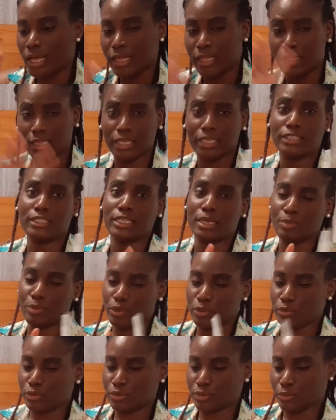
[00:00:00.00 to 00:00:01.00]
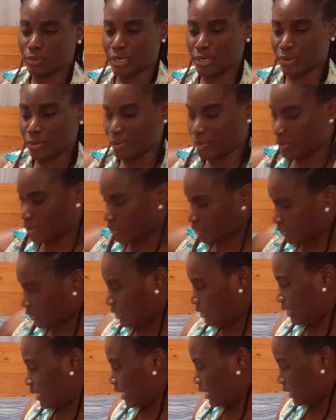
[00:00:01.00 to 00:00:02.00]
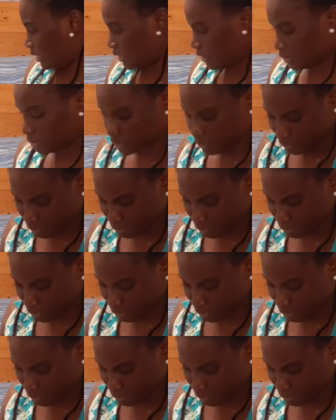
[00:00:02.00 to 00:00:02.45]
This I'm used to. I know how to use a stencil.